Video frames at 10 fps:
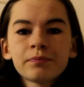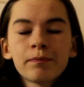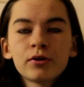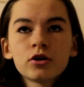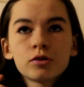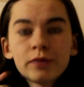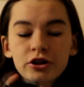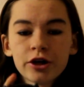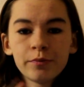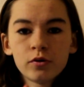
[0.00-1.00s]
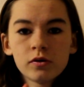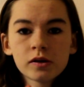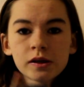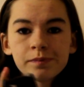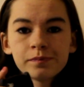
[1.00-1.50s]
because my dream
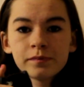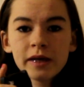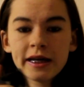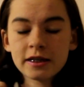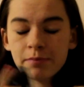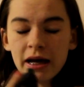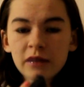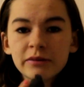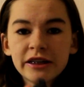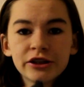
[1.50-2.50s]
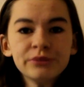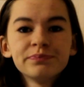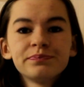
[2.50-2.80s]
horse is a Palomino.